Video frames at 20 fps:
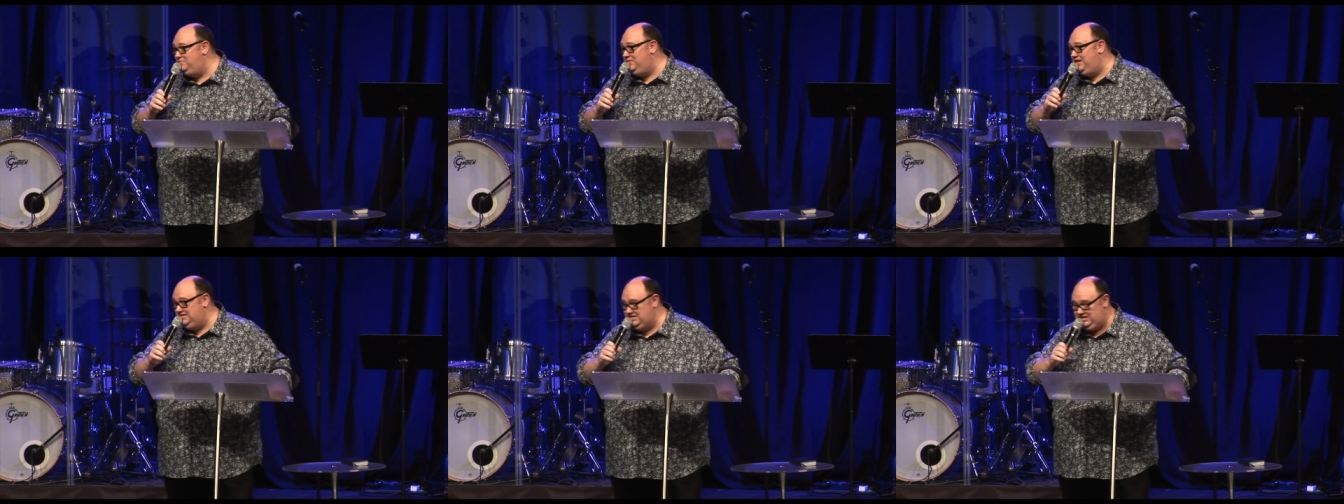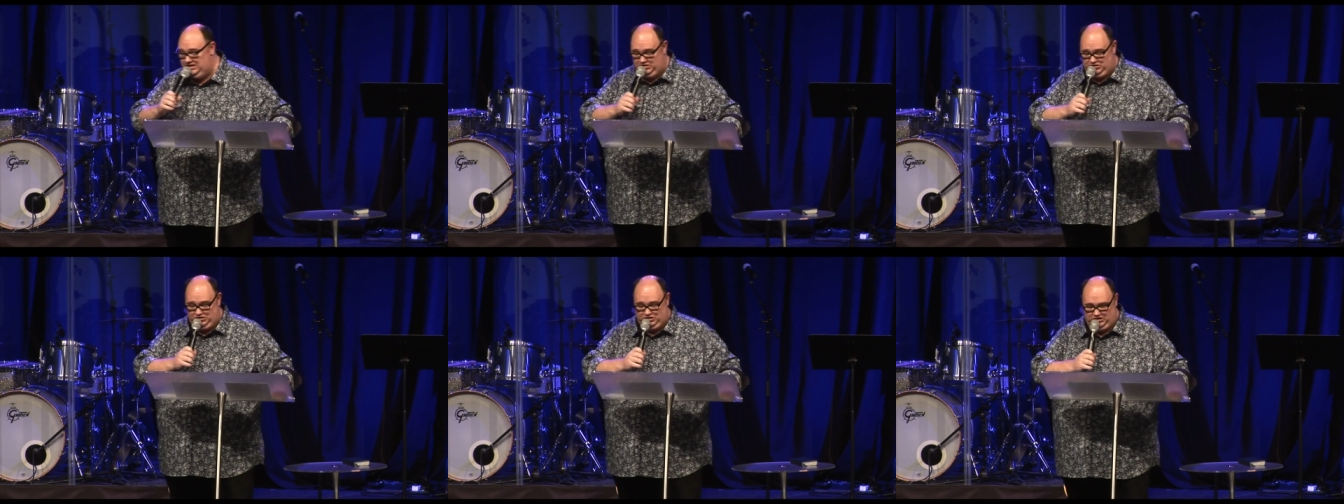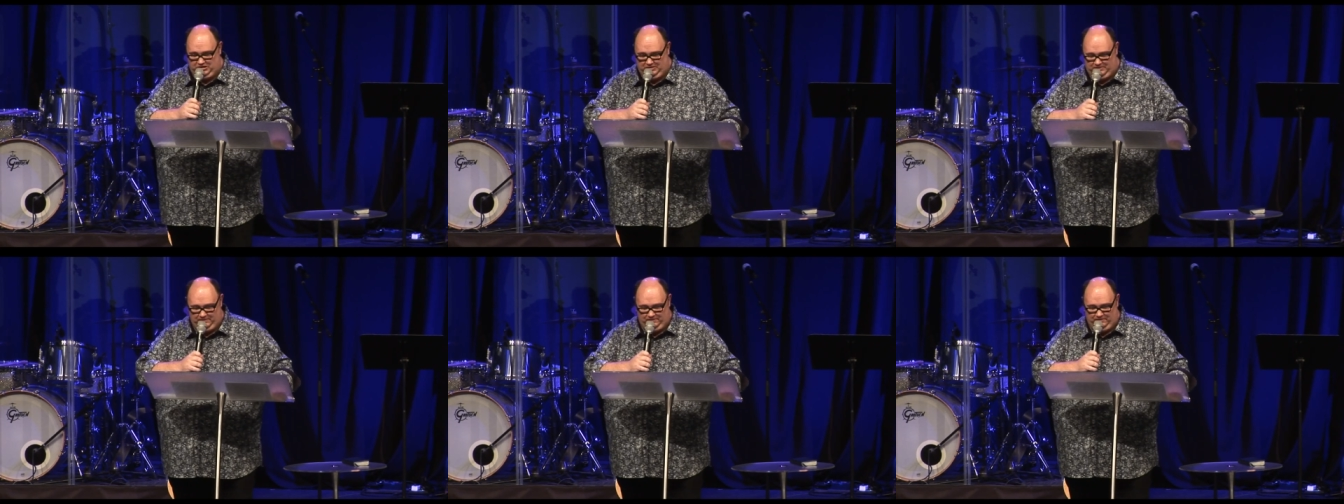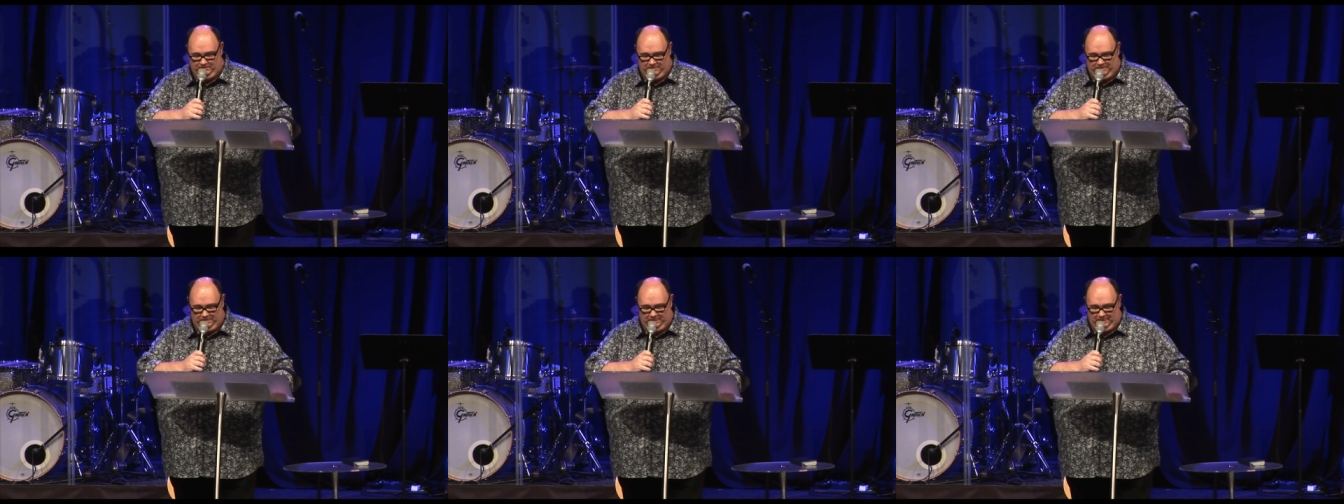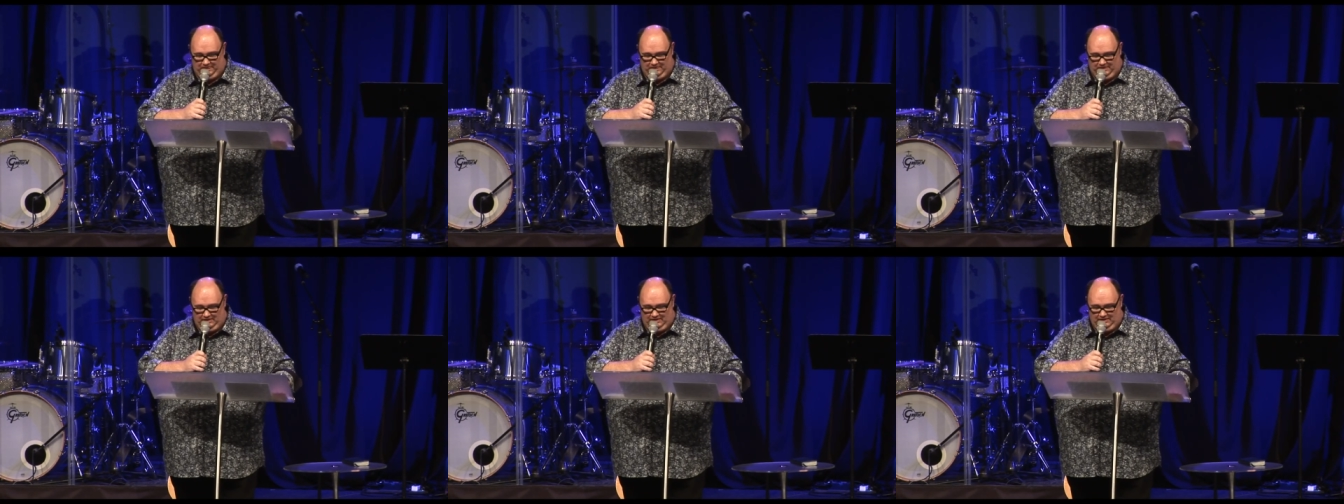message
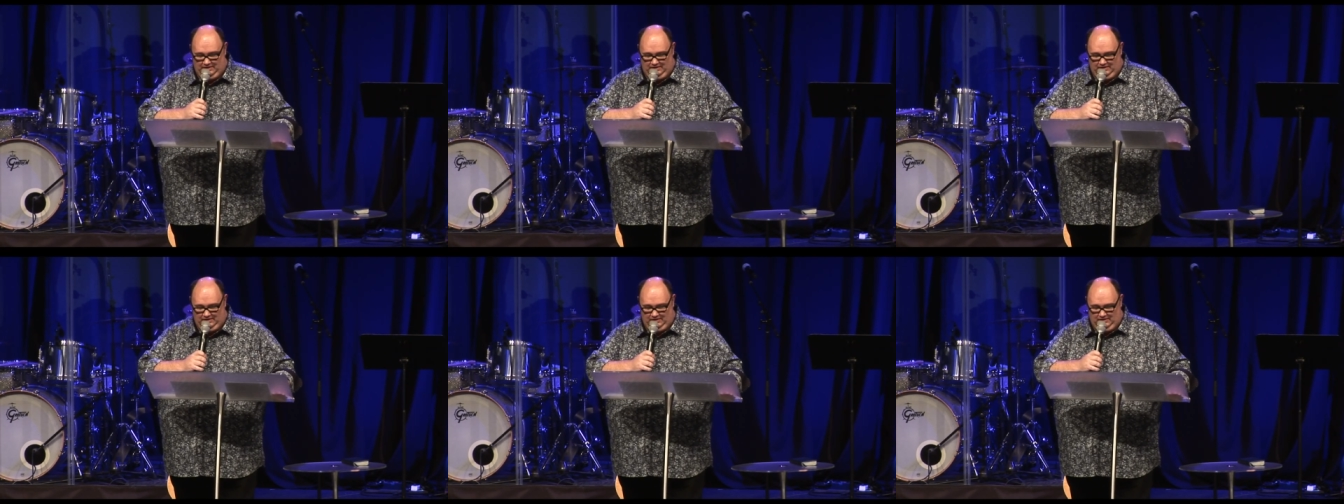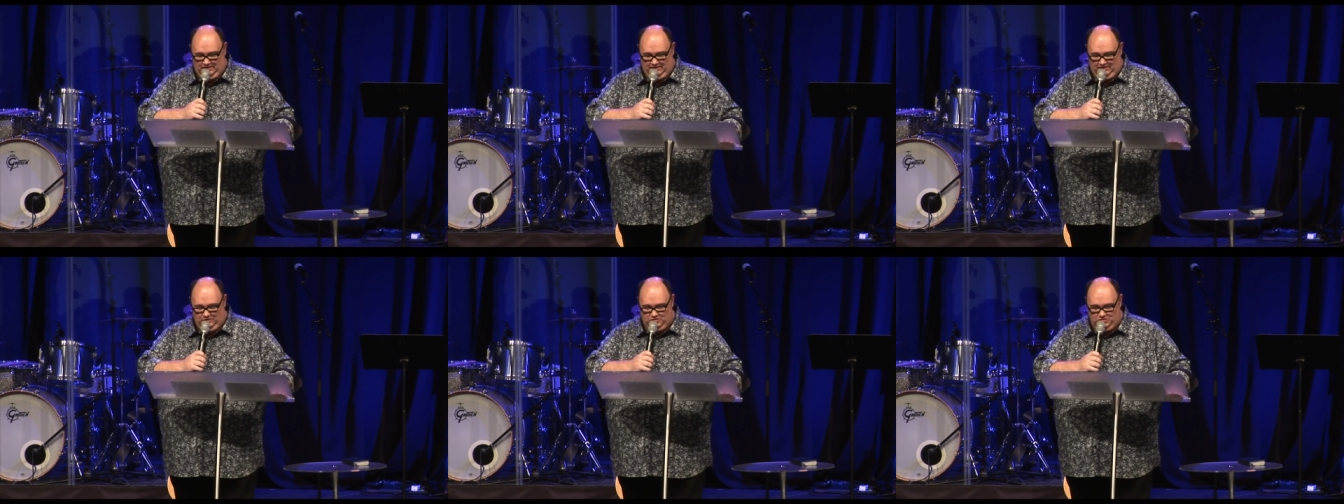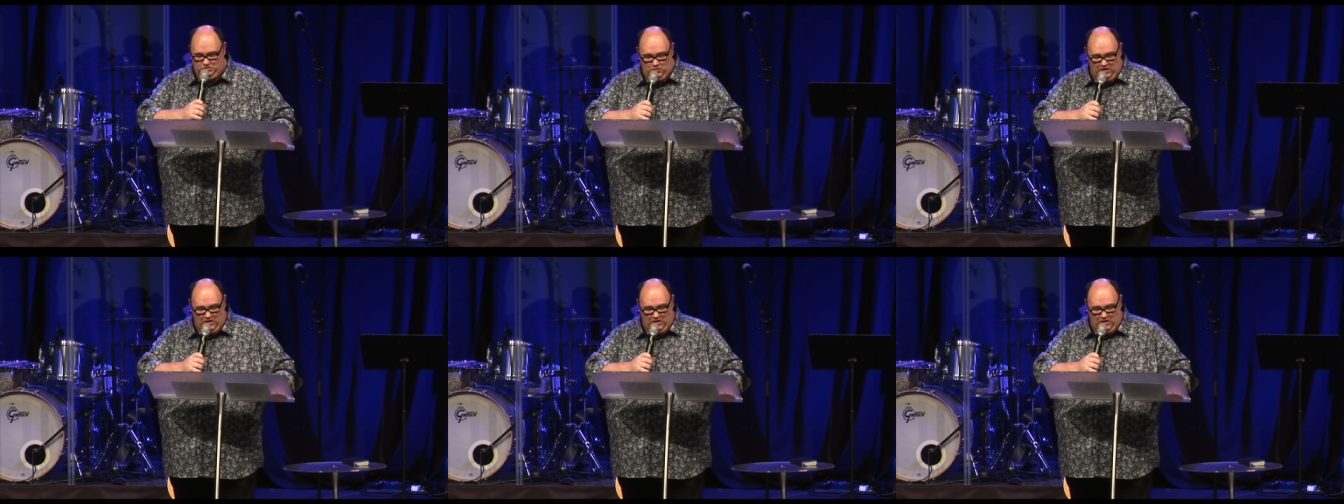was